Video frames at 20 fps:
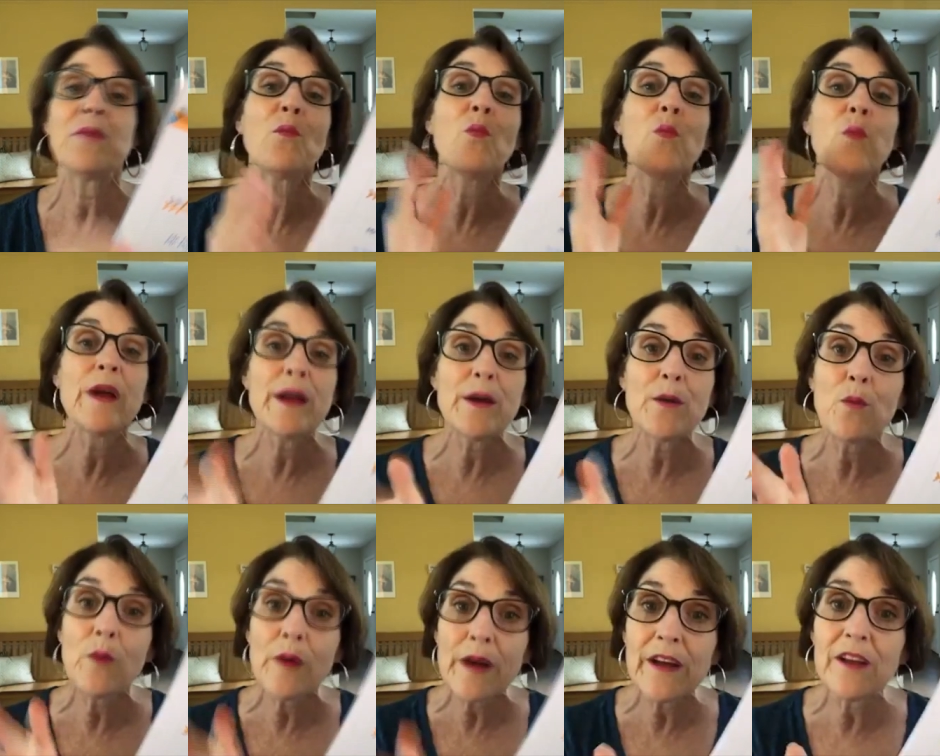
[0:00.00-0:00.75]
We
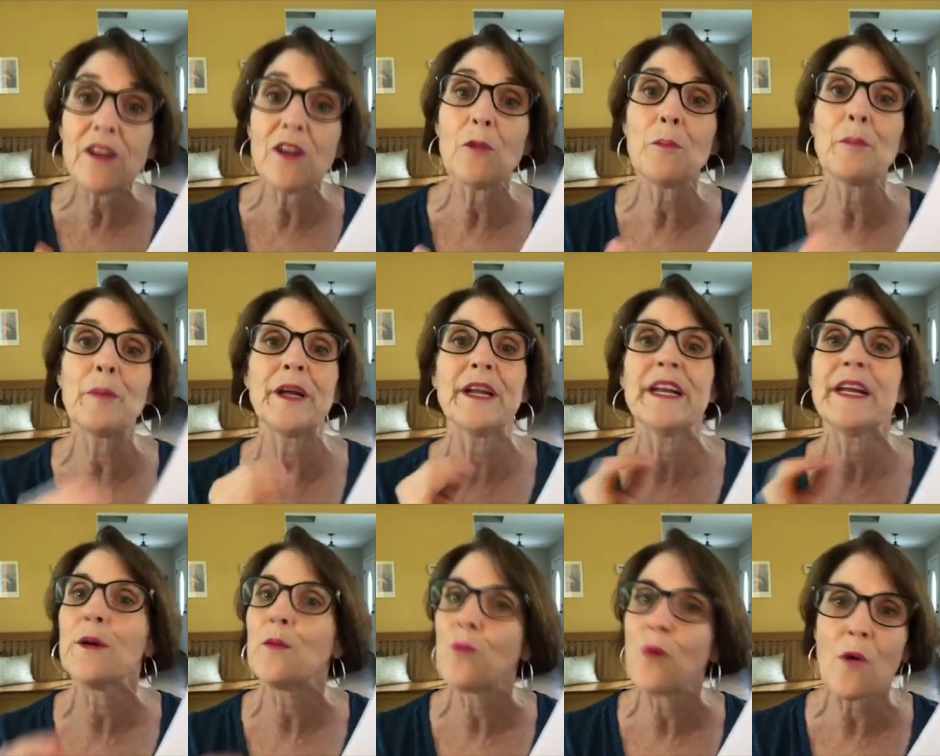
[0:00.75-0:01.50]
will, but
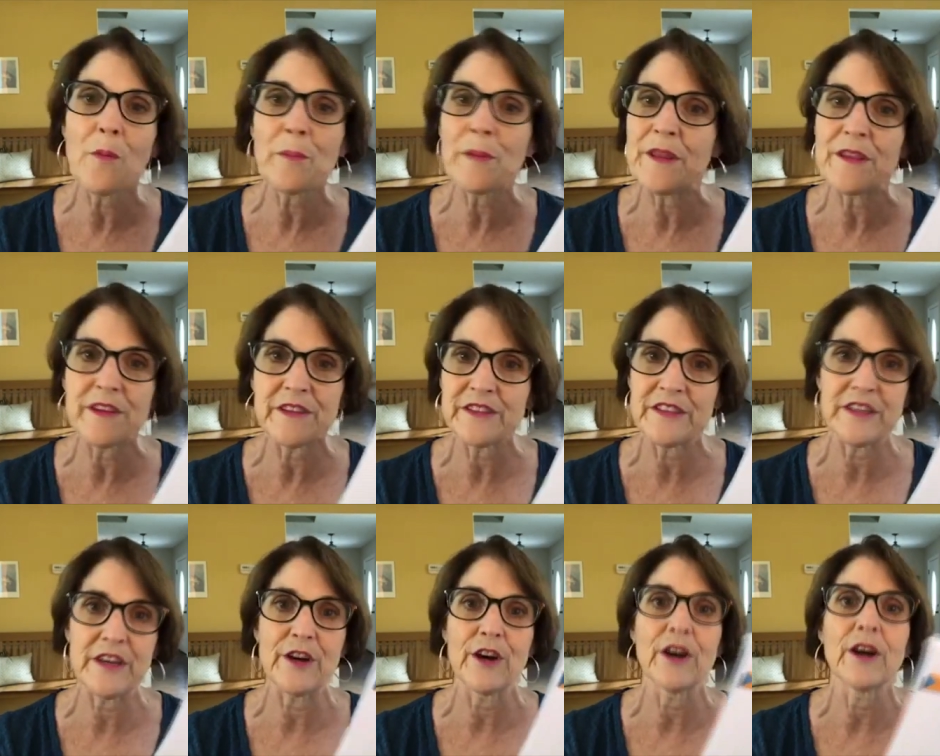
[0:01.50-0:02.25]
it won't be this
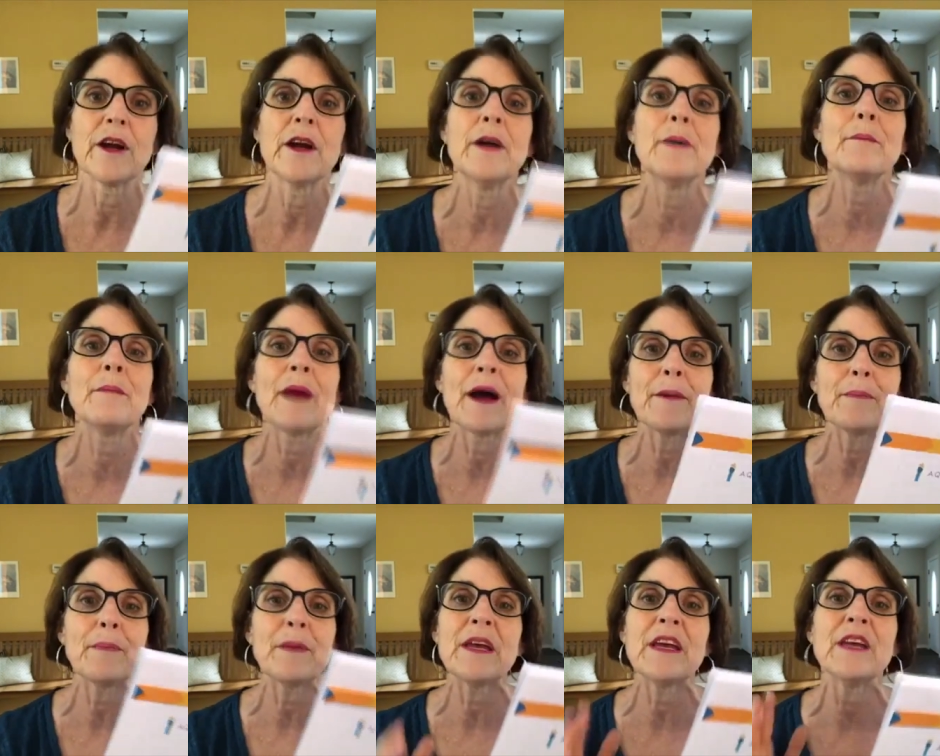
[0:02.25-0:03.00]
year. It
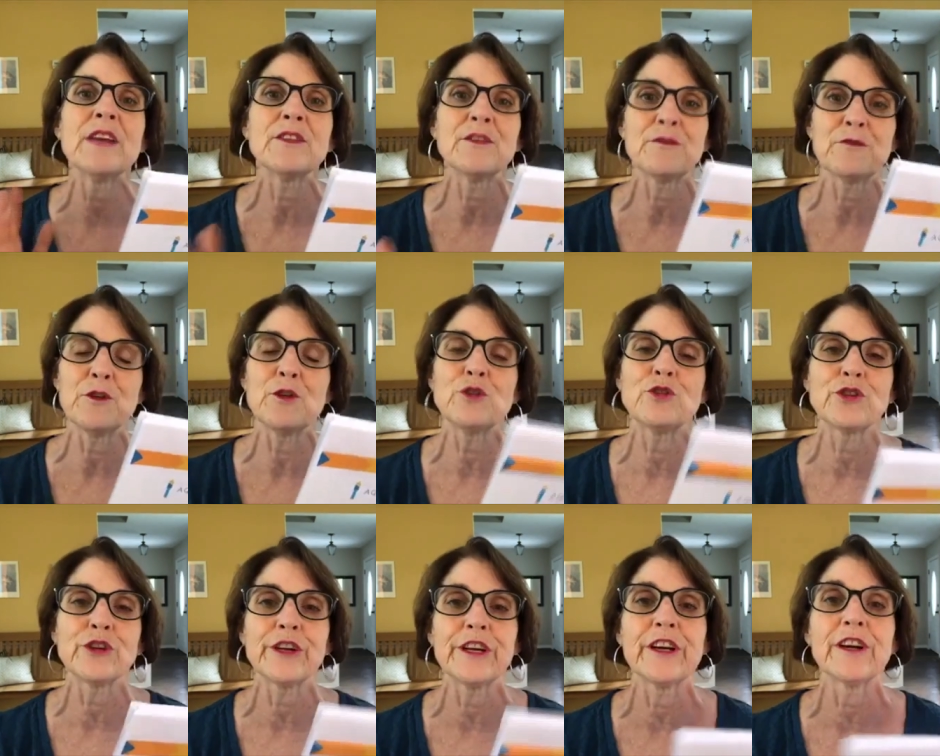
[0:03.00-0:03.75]
might be in the
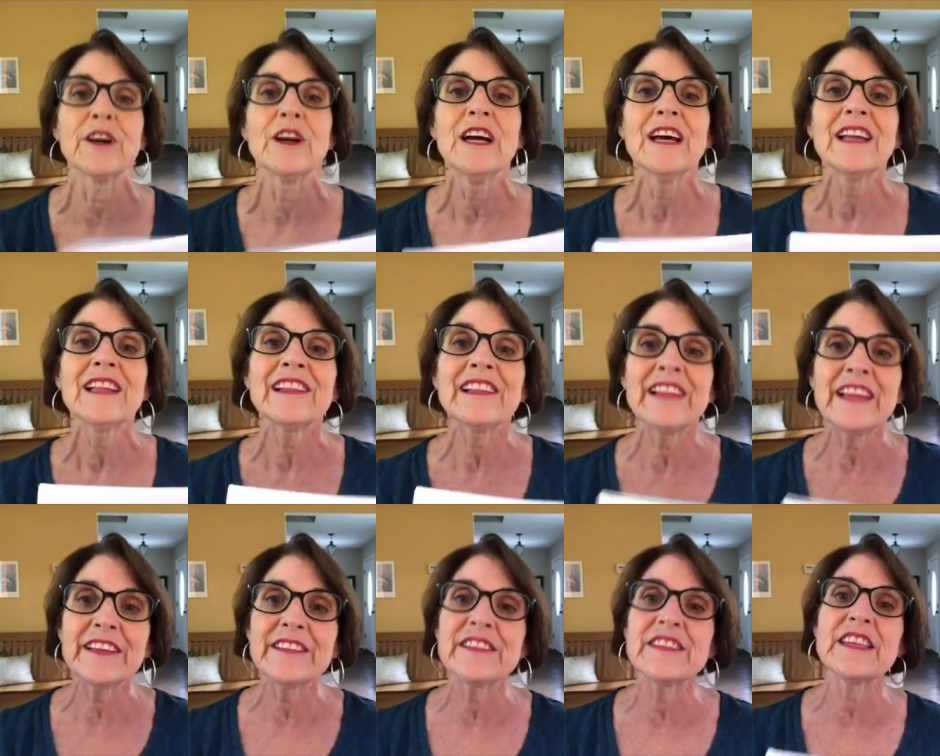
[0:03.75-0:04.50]
future year.
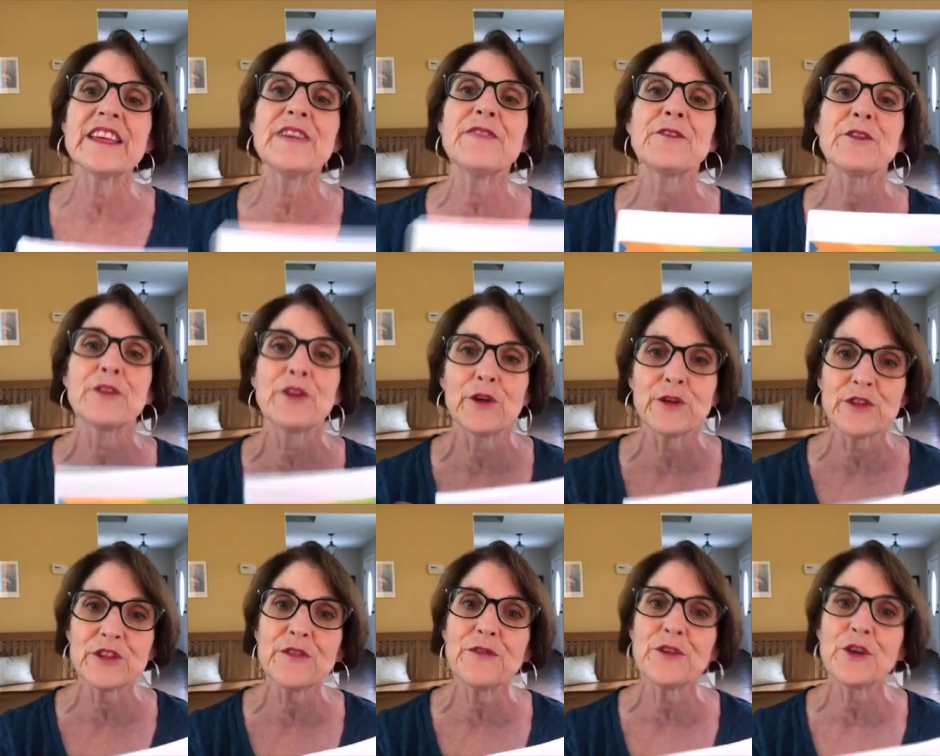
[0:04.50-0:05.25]
Lindsay, for
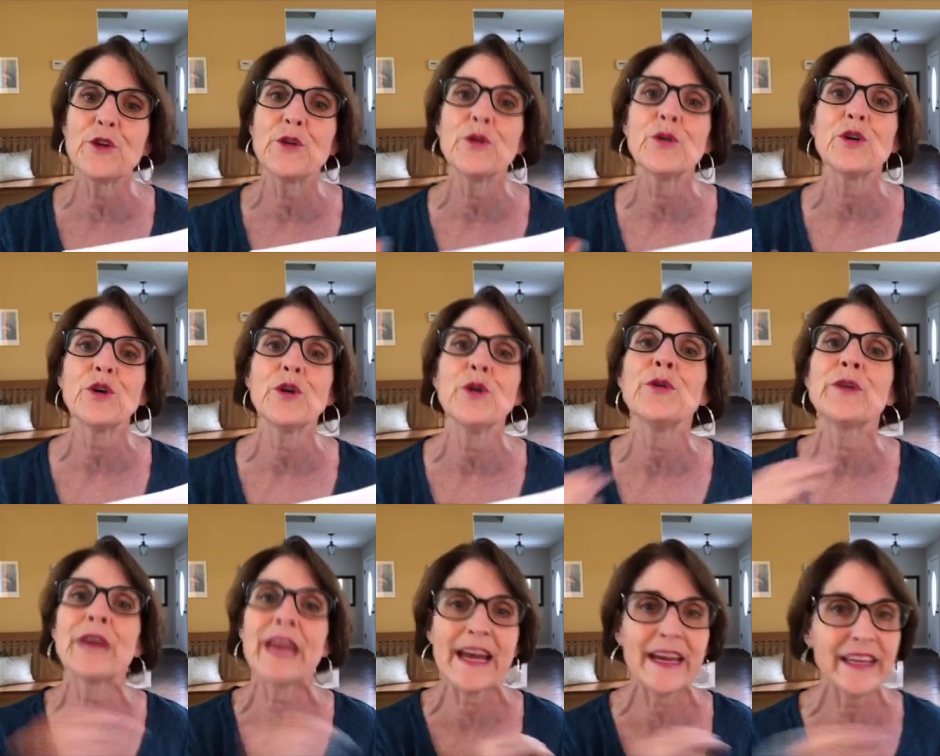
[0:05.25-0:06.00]
those of you who
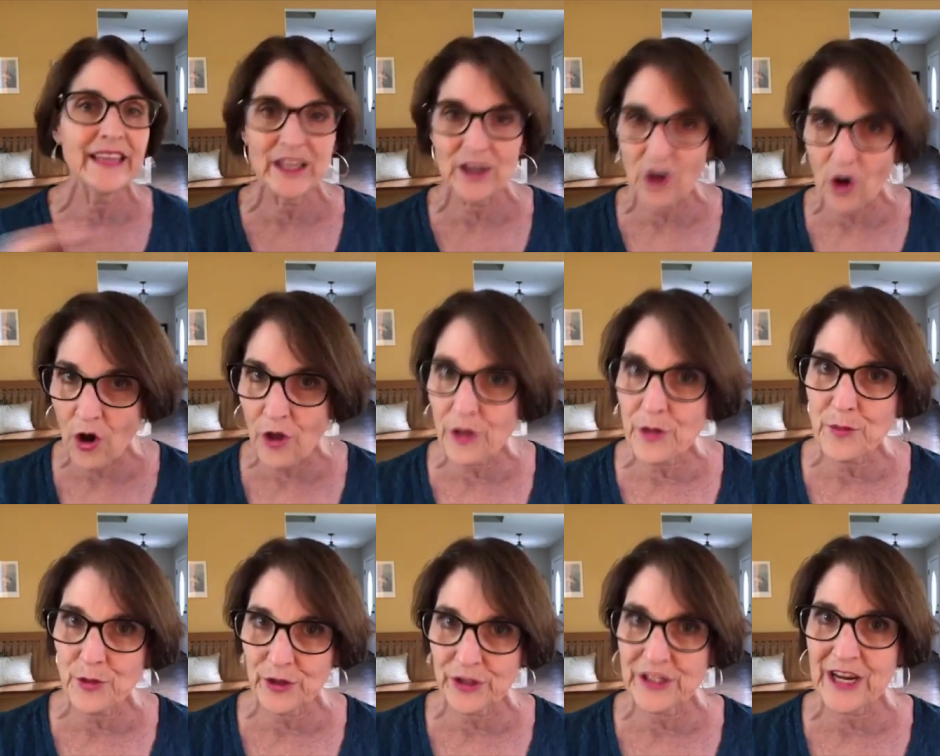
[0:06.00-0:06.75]
can't get all the
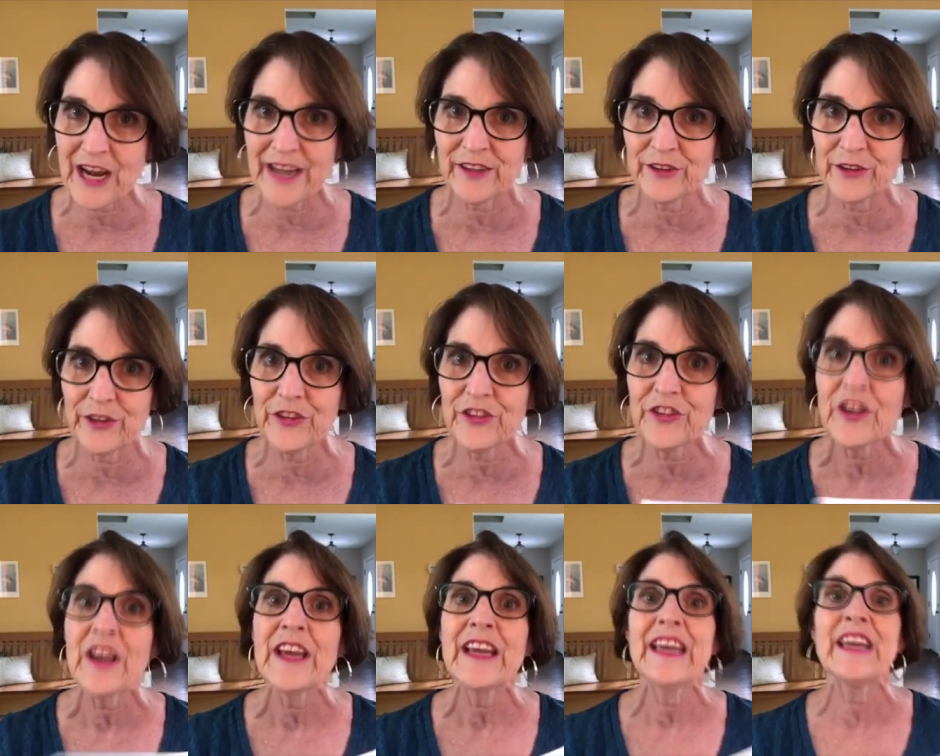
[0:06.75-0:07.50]
book titles
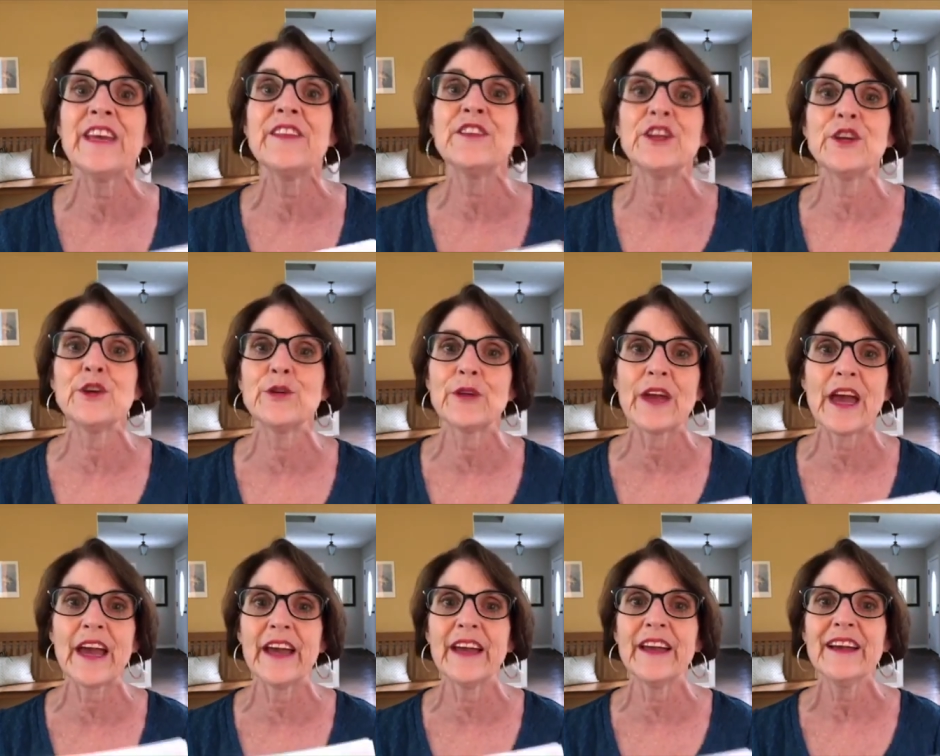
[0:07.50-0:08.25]
in the
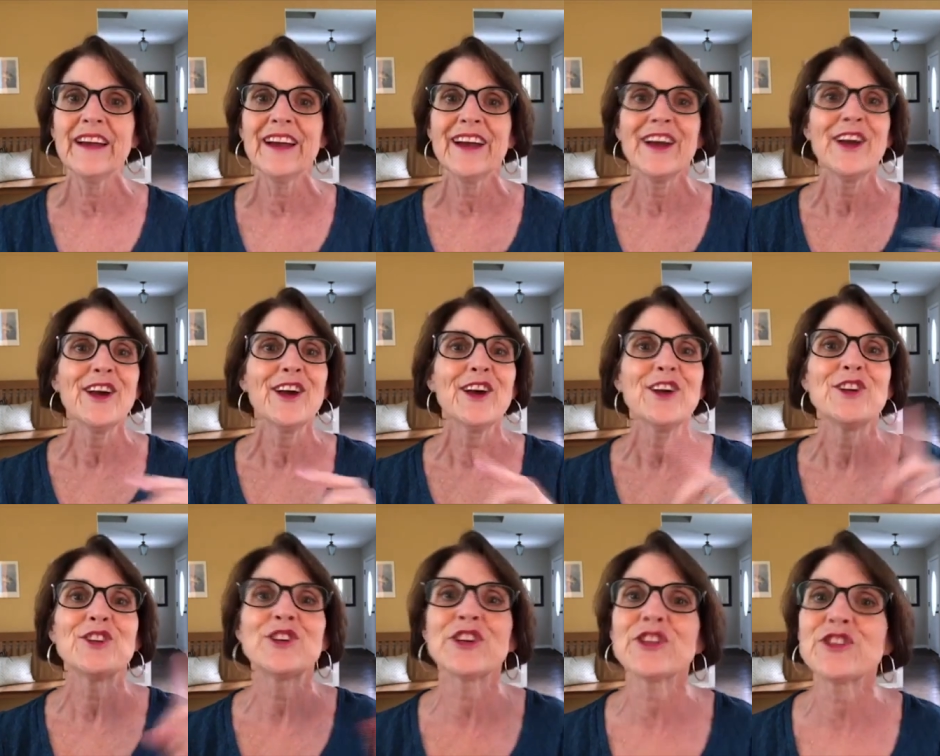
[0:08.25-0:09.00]
UK,
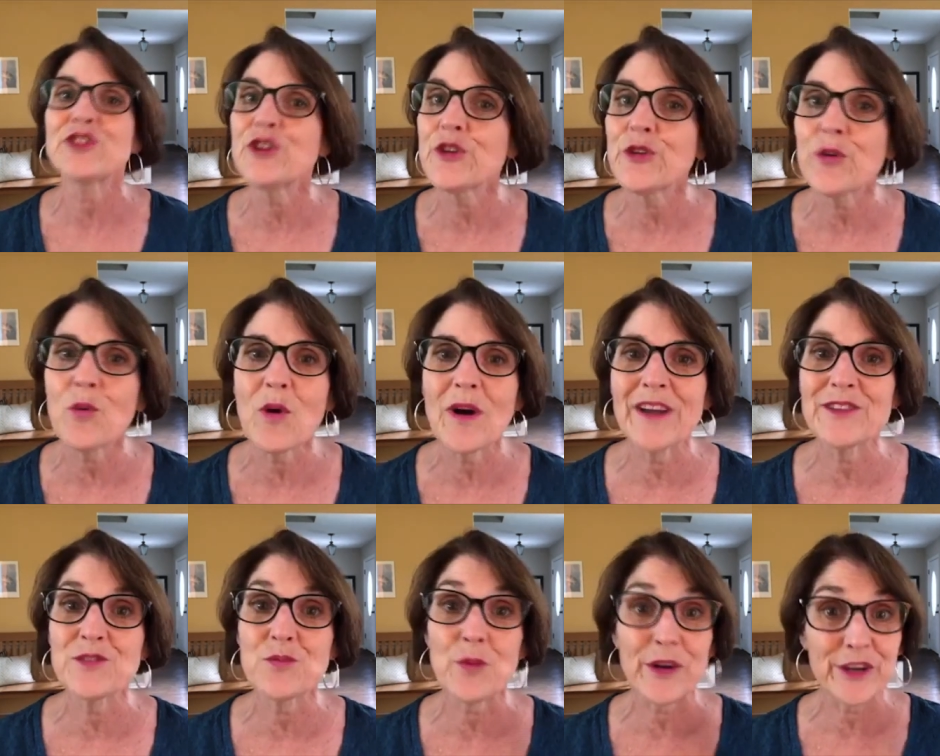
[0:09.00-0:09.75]
just do the
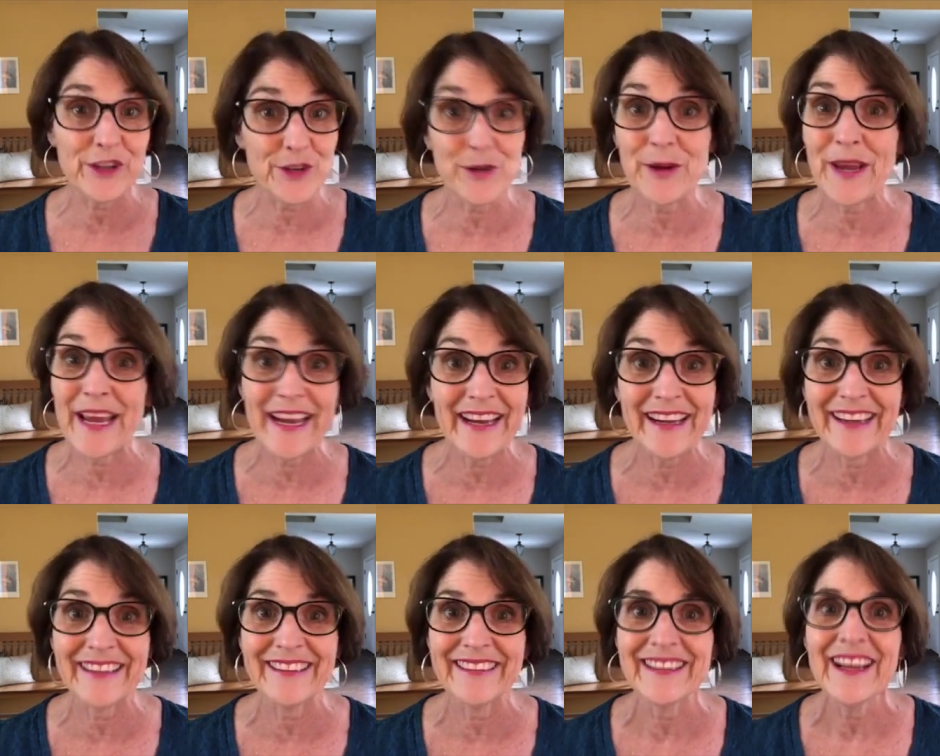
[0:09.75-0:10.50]
ones where you can.